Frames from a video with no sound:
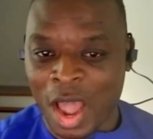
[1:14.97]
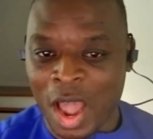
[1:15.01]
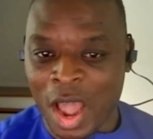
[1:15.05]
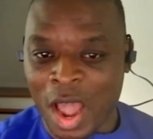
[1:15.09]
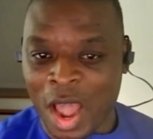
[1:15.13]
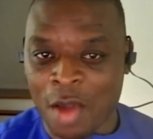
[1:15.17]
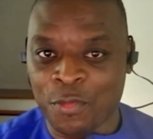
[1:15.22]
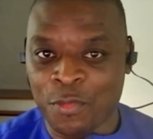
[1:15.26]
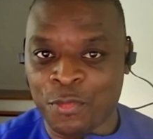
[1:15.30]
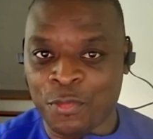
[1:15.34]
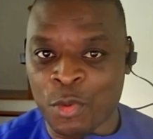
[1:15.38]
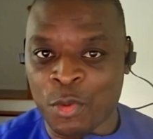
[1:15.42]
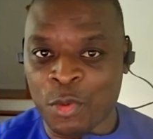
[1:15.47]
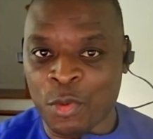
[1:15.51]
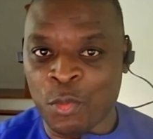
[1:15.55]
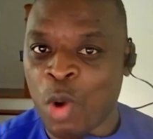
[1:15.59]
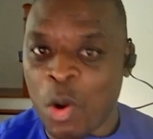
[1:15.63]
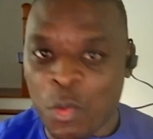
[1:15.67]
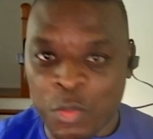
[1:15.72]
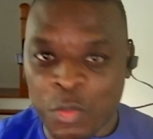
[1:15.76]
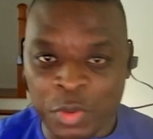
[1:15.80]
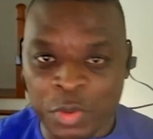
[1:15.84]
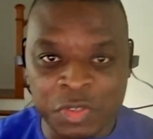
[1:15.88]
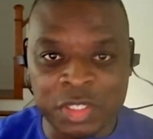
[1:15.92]
From
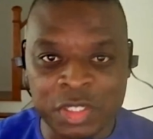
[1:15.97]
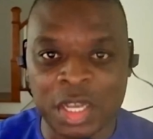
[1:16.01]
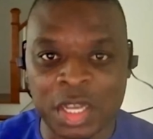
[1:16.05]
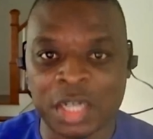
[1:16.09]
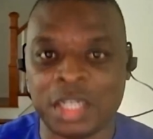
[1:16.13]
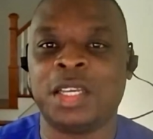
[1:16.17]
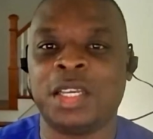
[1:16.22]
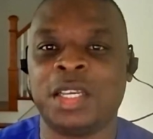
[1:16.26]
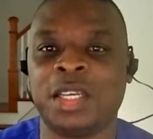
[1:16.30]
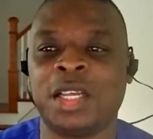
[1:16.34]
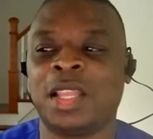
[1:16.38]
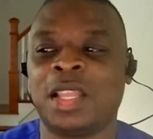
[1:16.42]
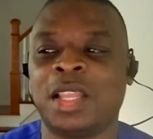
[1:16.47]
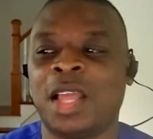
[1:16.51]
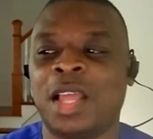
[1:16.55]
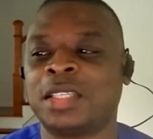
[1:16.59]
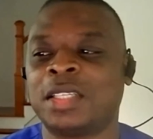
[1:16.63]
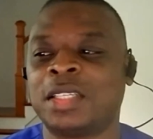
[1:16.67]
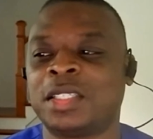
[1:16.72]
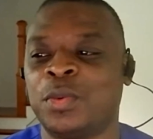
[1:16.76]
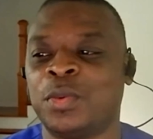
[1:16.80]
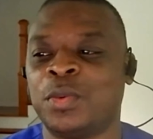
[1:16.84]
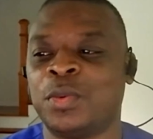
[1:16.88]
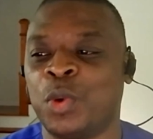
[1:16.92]
what we studied in
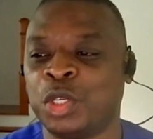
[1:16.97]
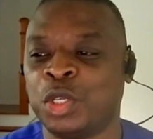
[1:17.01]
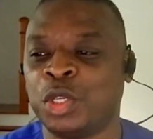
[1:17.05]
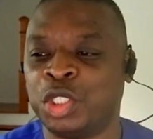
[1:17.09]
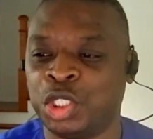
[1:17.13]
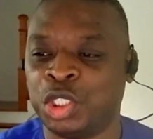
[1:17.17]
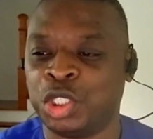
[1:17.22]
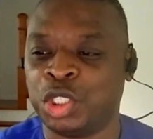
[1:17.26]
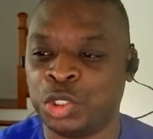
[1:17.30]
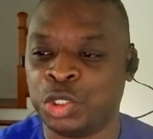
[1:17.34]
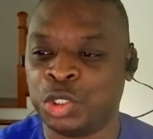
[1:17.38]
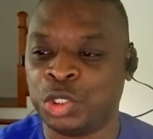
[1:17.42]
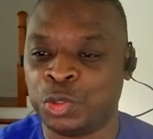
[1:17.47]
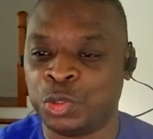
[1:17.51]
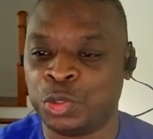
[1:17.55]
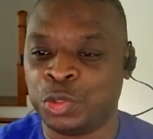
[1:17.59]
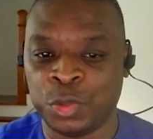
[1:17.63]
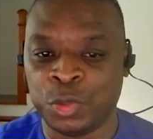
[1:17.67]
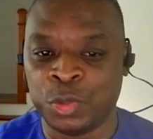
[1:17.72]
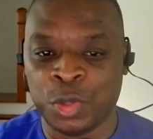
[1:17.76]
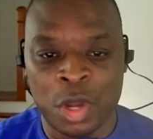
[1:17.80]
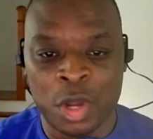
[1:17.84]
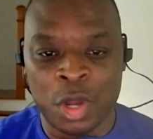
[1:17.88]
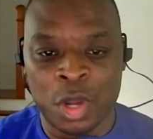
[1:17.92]
class and what
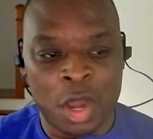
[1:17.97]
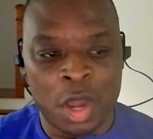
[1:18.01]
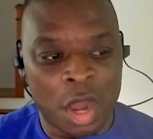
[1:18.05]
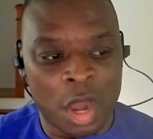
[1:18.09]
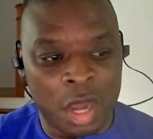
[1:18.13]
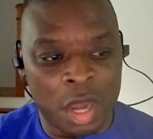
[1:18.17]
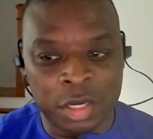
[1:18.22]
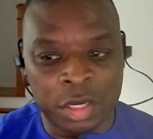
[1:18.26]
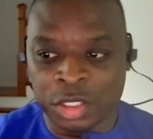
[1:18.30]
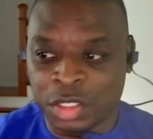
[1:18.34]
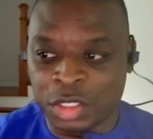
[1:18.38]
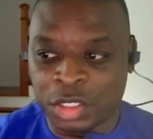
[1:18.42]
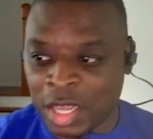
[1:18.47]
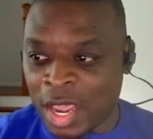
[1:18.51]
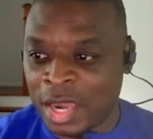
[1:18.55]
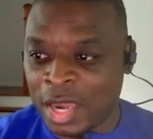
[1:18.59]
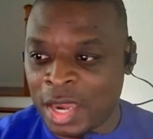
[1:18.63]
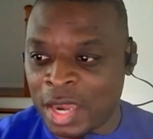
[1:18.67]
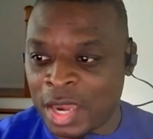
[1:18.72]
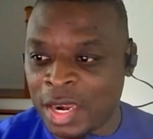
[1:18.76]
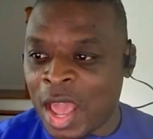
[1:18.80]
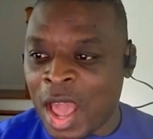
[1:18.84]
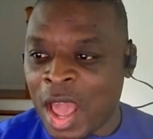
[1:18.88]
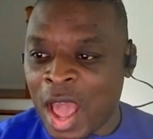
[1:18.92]
you
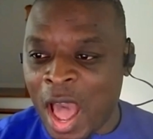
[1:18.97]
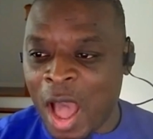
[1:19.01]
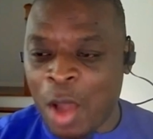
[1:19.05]
understand,